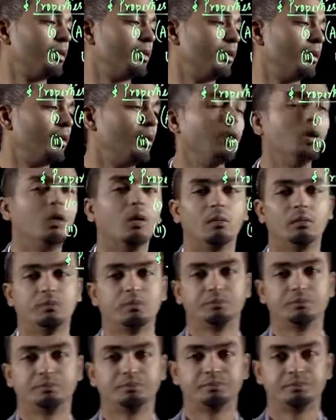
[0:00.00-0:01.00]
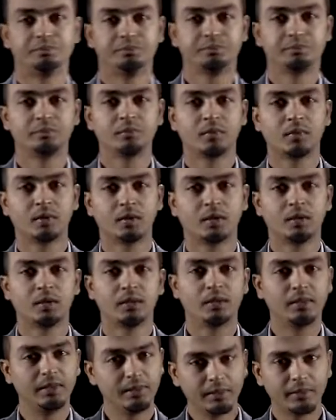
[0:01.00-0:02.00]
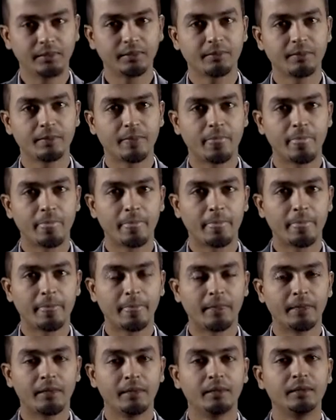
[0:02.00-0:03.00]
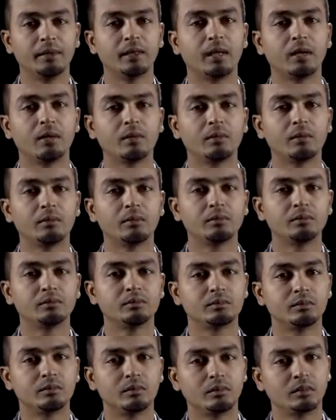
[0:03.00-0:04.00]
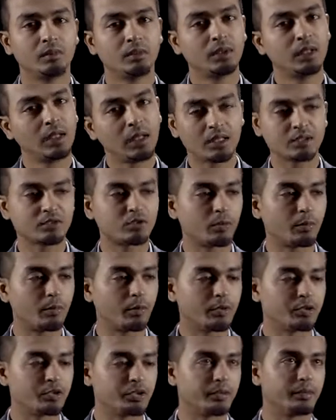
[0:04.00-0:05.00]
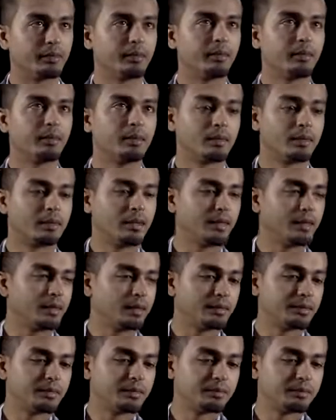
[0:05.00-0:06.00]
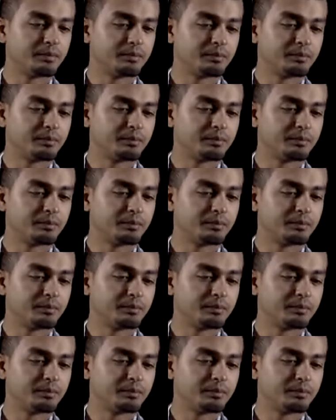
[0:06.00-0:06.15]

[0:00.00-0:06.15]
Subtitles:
law. Clear? Now the last operation, that is